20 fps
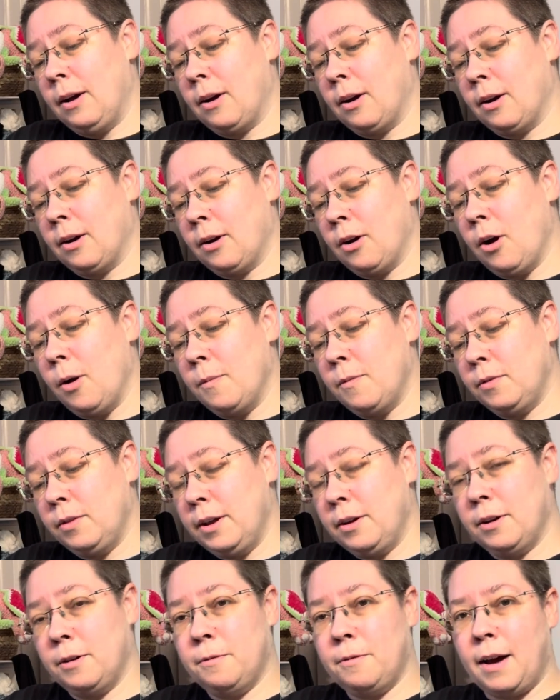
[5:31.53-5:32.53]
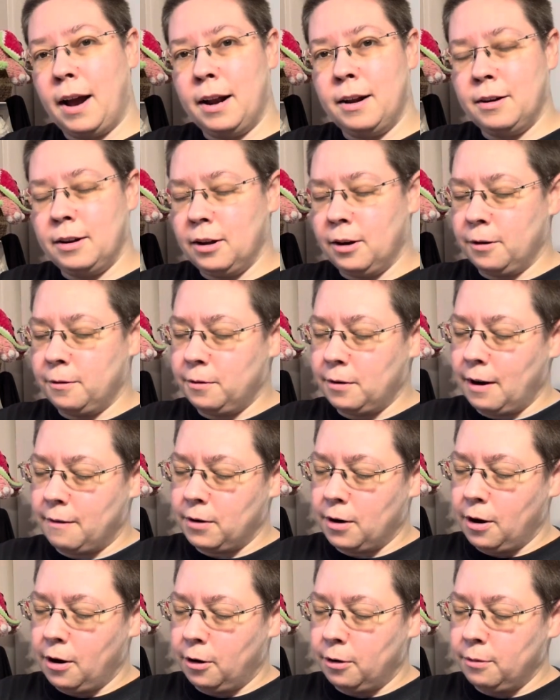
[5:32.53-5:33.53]
are hopefully going to find their
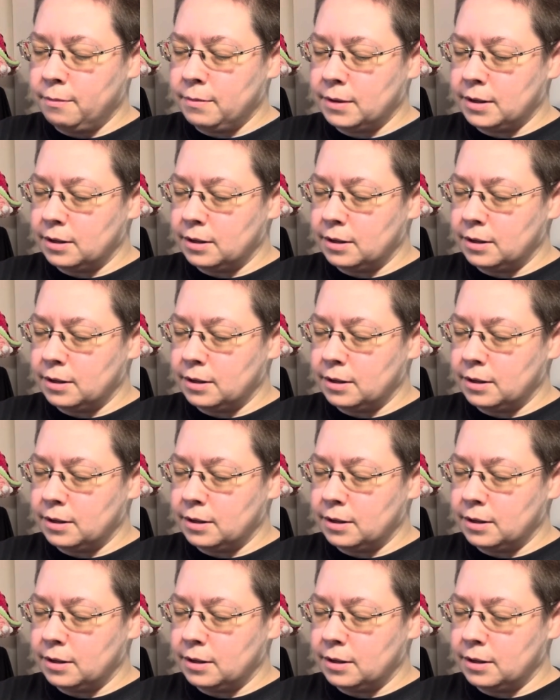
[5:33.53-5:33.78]
forever homes.